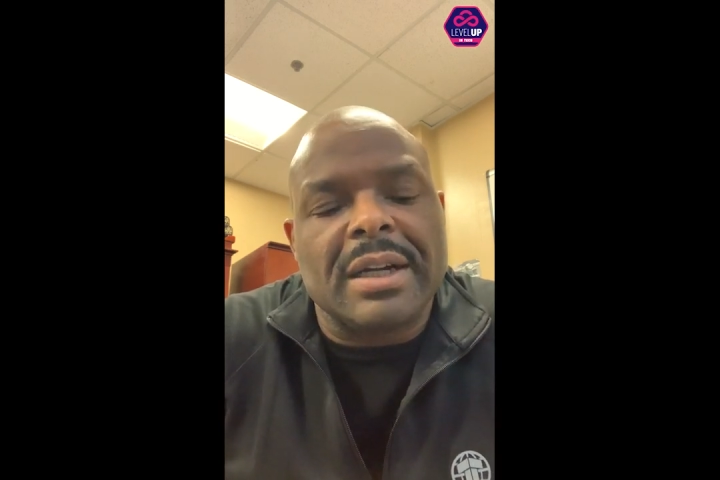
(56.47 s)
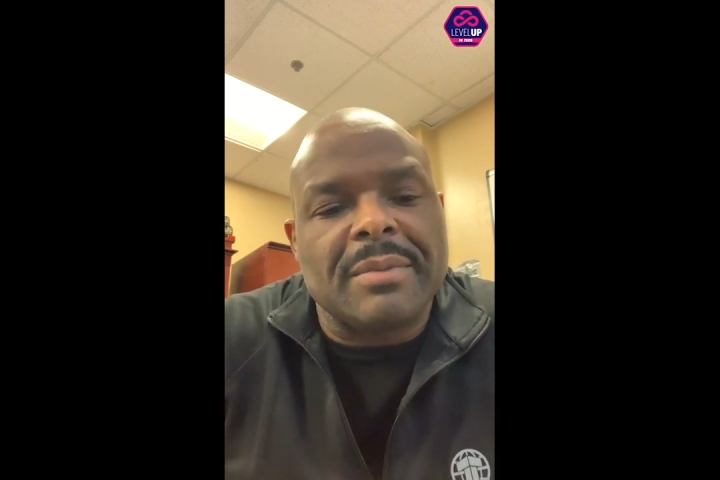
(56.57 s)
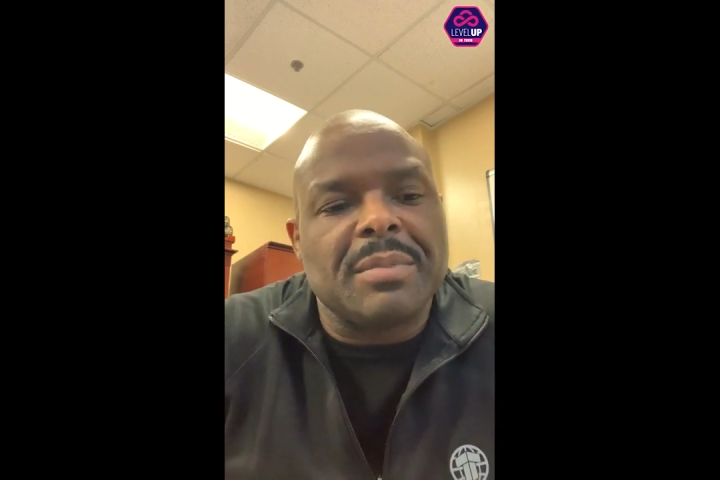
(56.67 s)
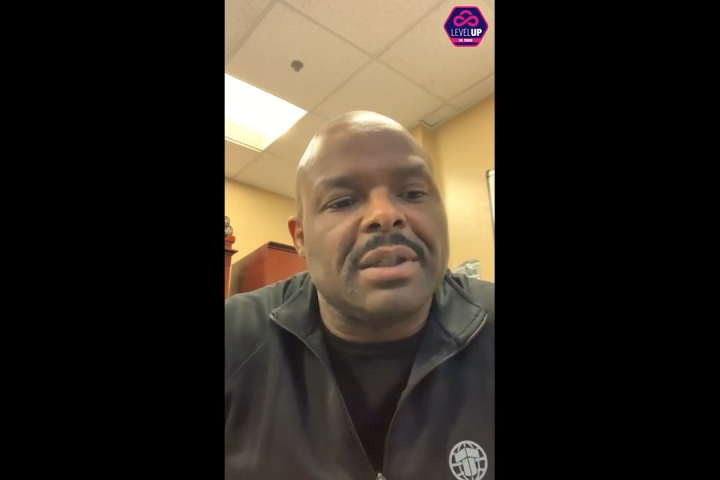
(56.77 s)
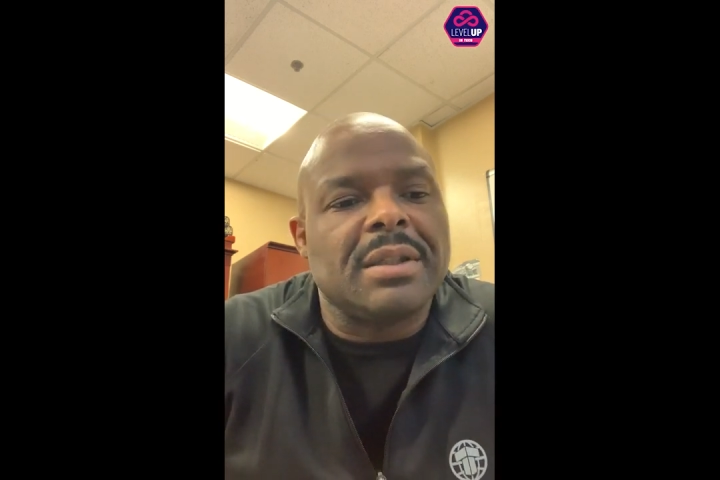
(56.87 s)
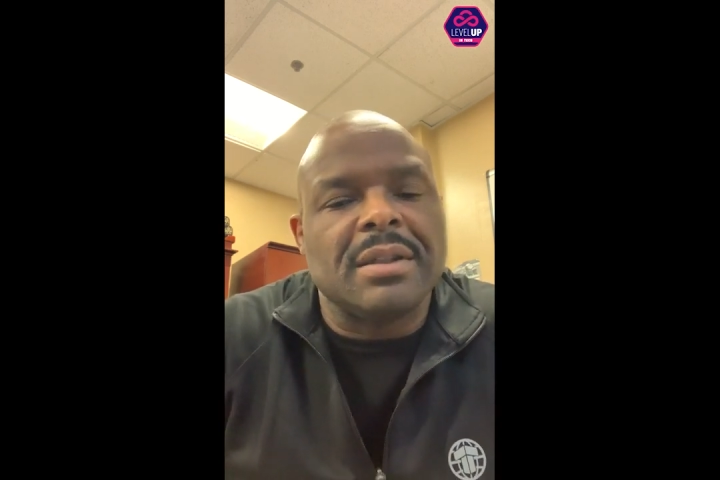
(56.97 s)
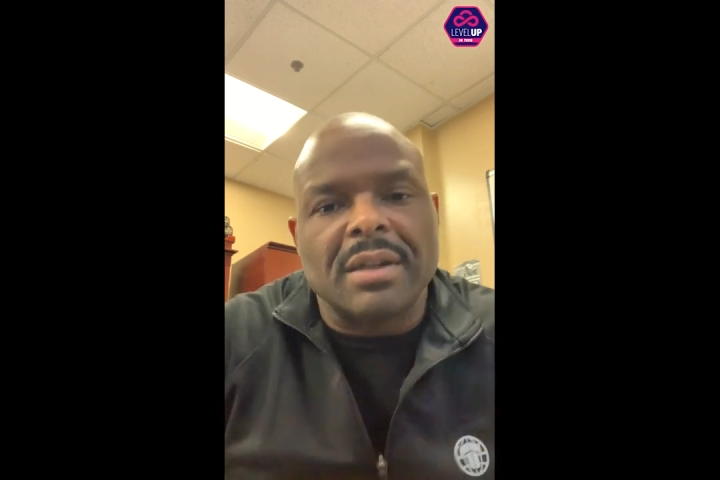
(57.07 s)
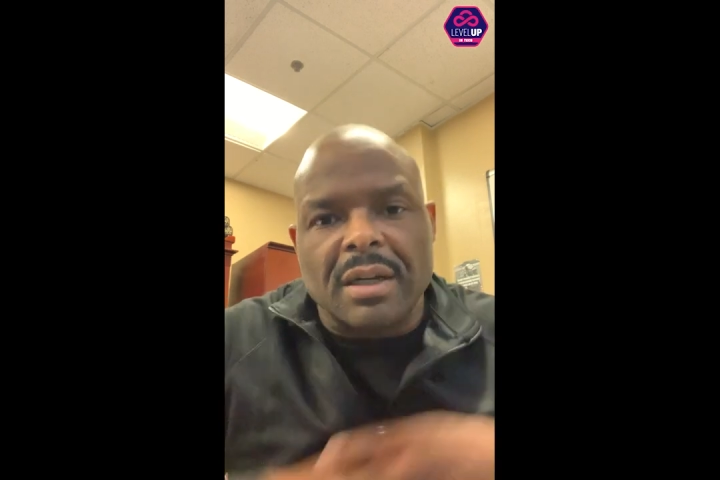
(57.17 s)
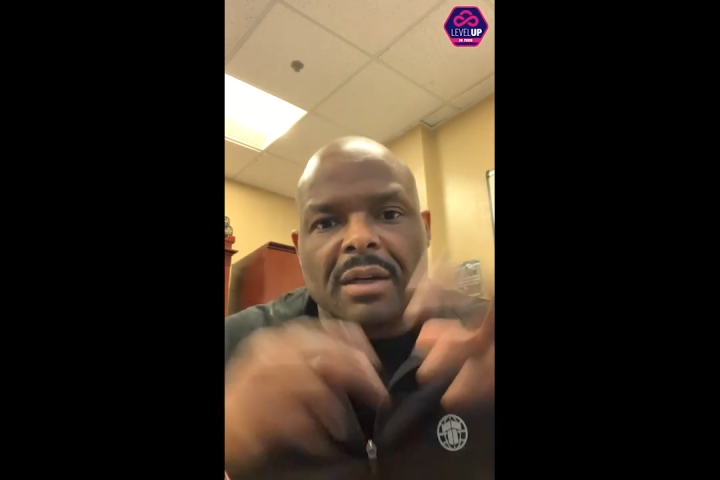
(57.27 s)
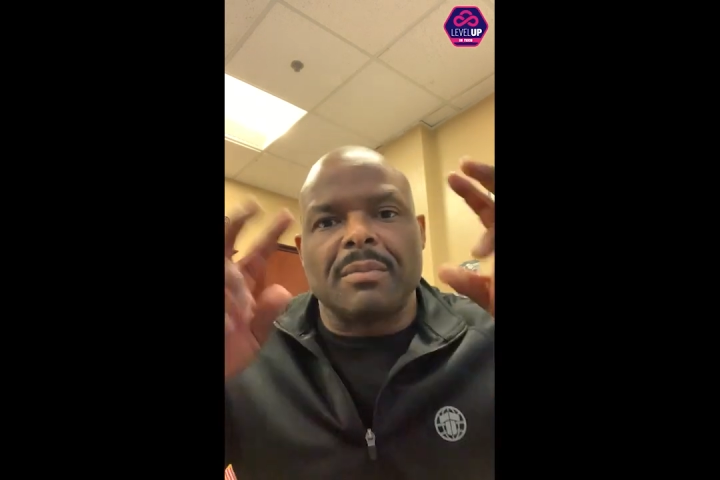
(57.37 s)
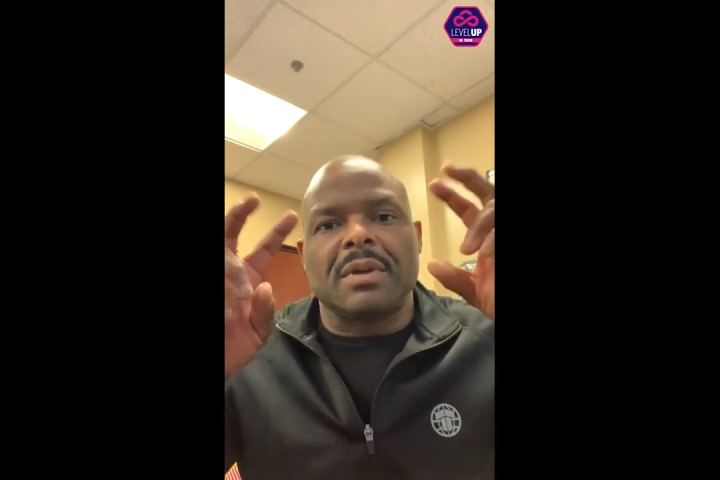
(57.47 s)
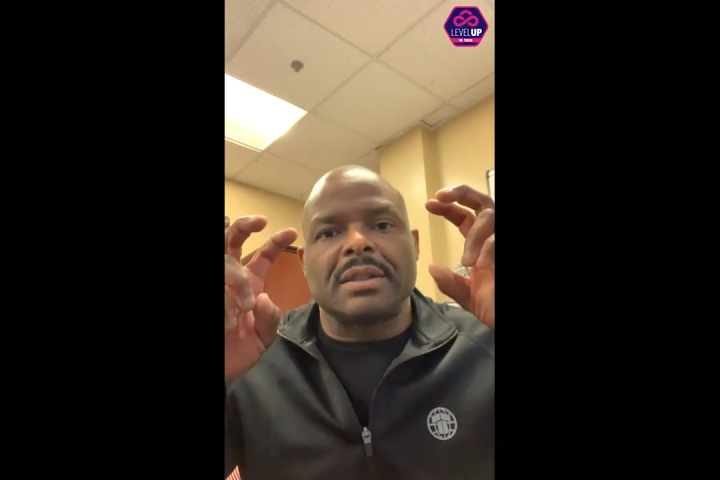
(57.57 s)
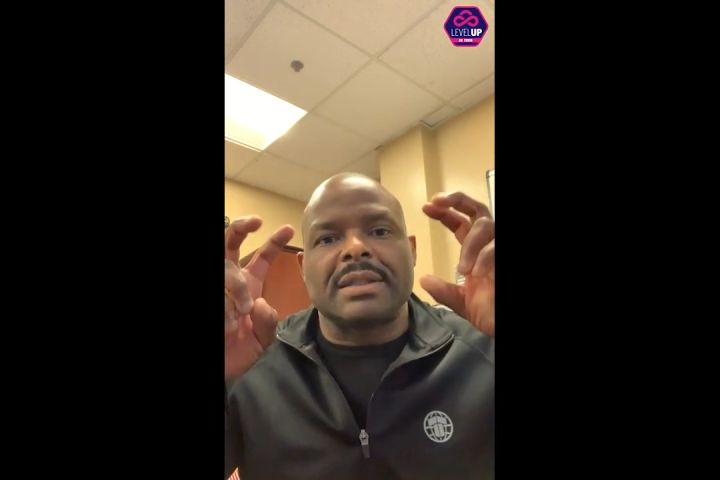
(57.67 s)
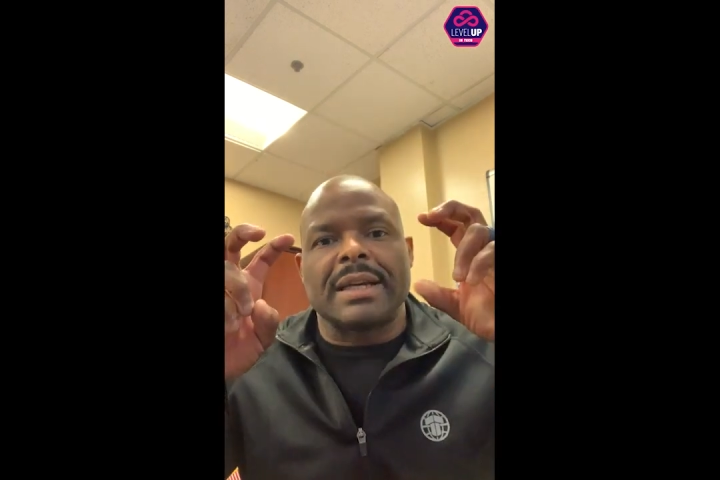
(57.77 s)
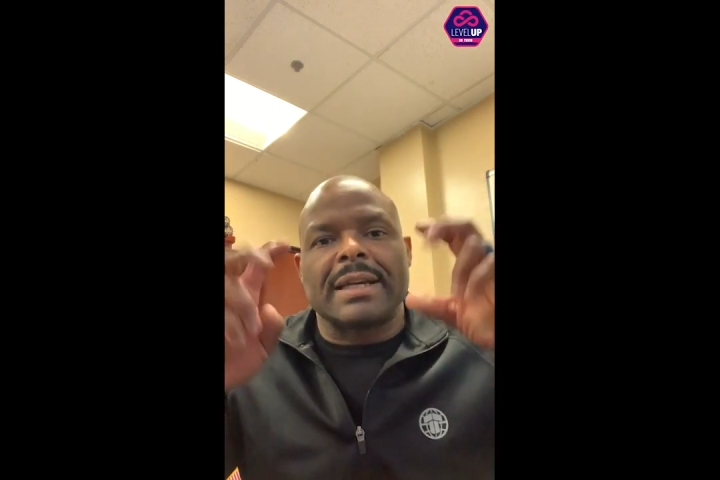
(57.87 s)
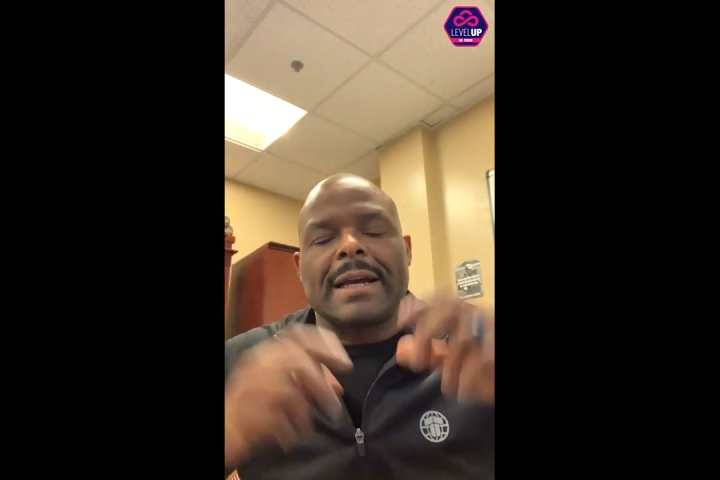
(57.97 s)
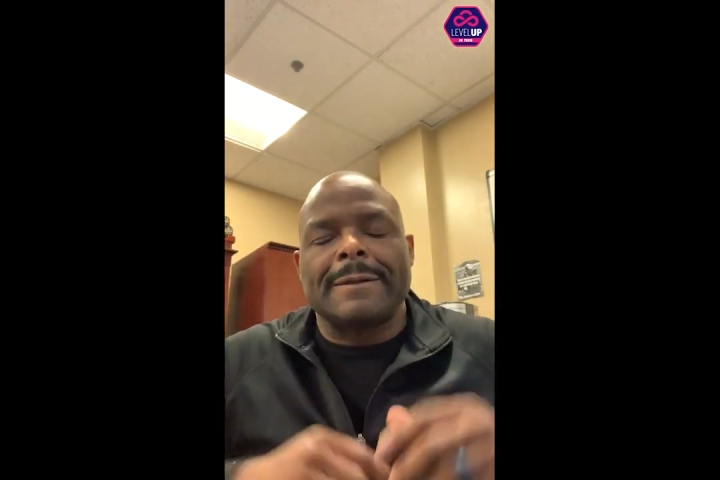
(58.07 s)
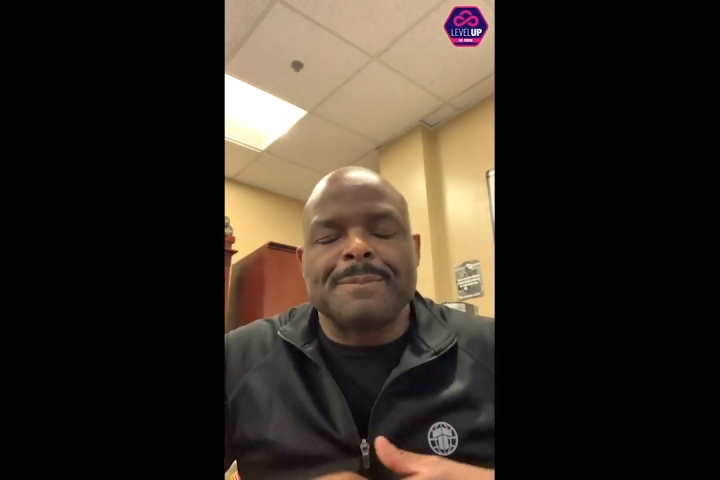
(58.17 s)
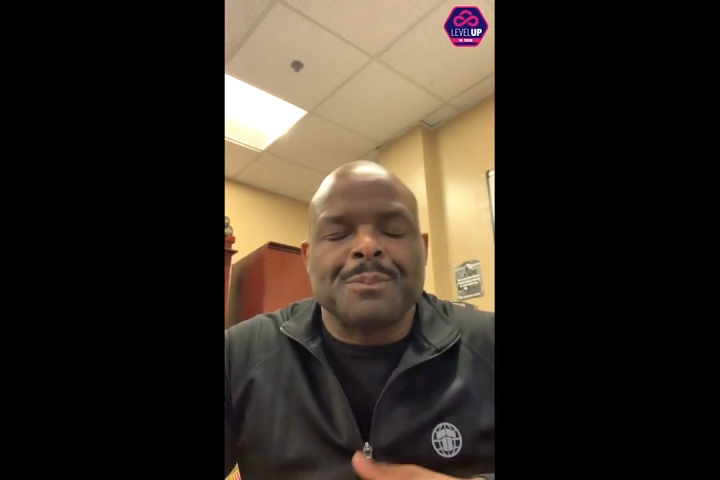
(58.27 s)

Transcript: I'd be um, a tech guy.